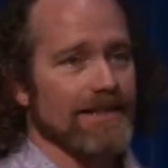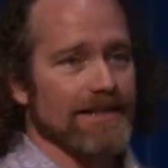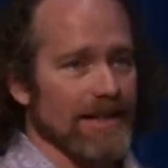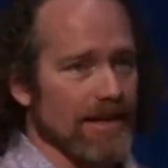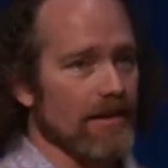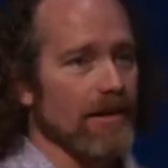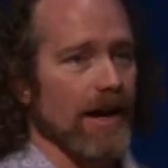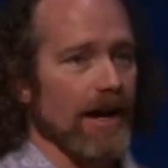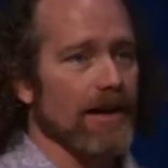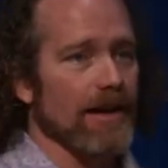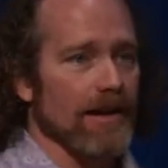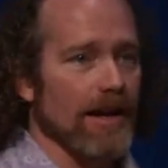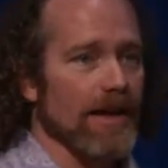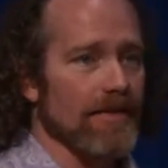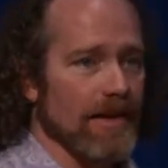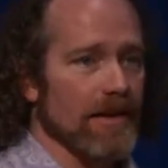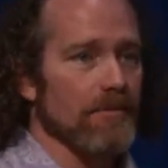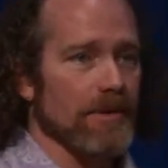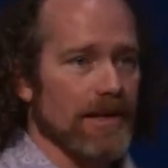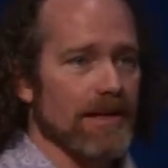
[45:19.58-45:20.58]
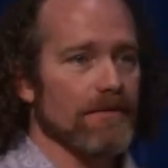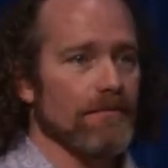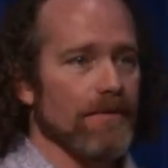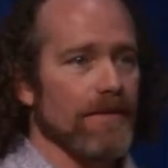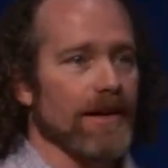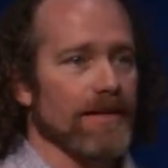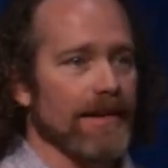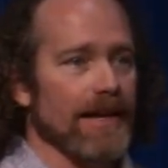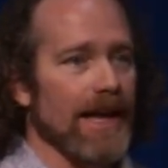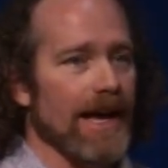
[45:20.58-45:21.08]
said, I think we could
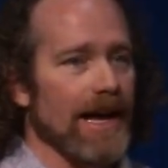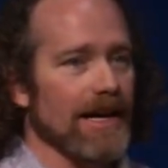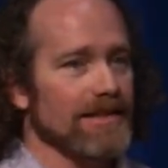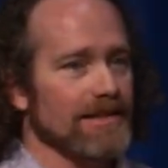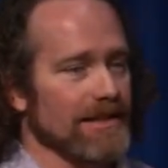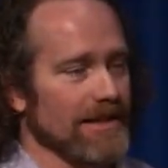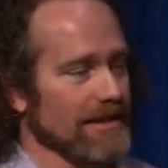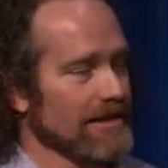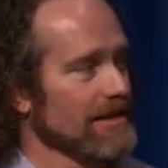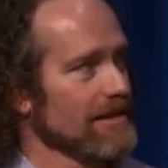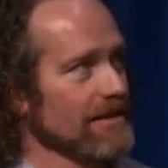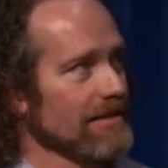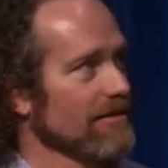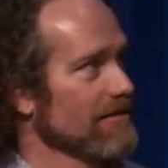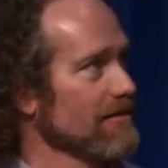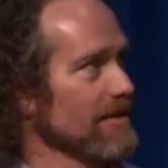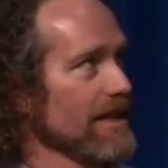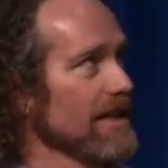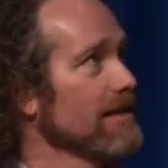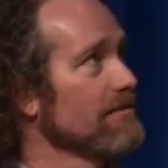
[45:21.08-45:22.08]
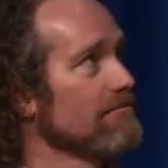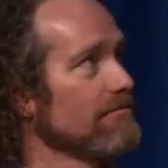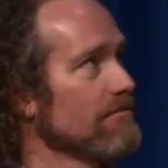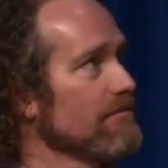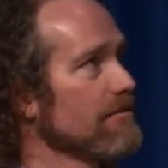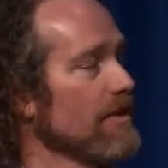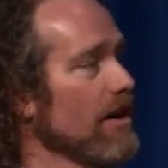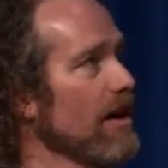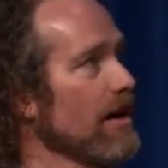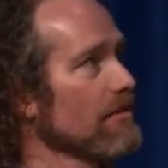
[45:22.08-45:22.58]
find the gas station. They
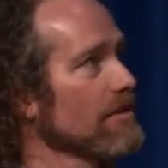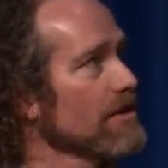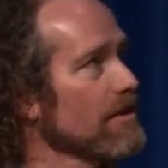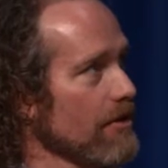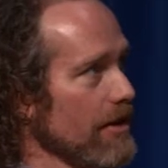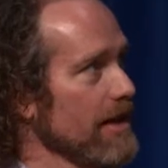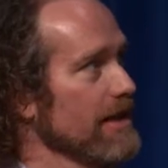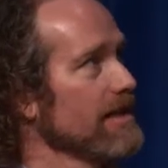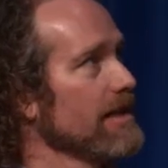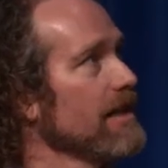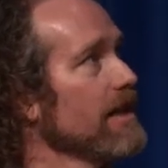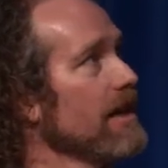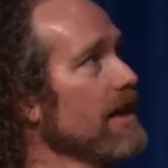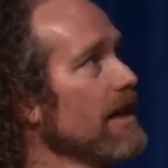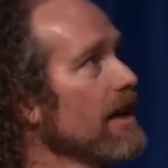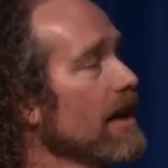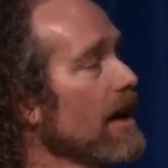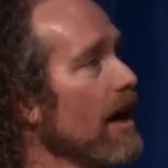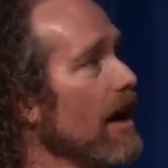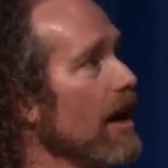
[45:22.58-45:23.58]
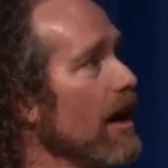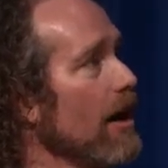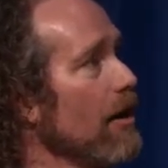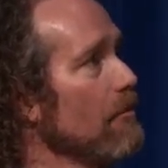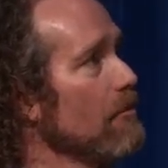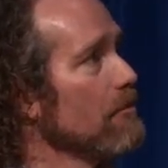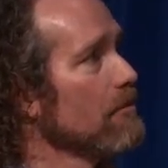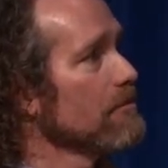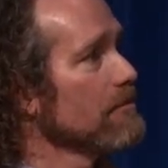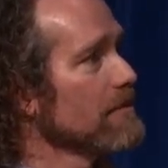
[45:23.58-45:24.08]
thought I was crazy,
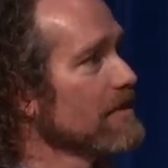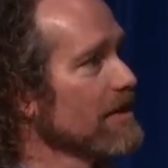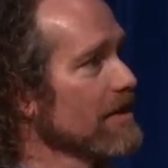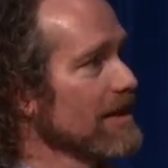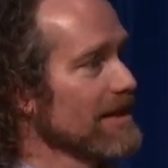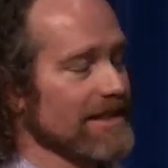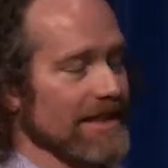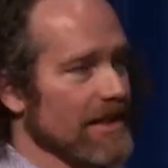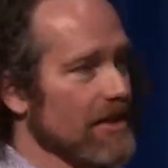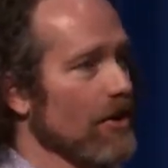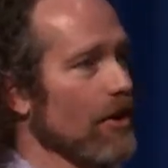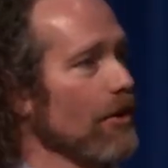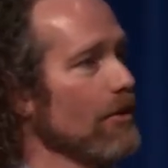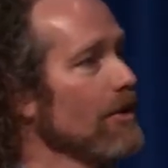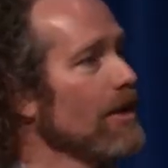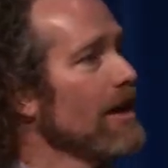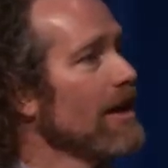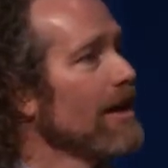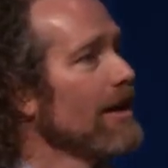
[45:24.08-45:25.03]
so they said no.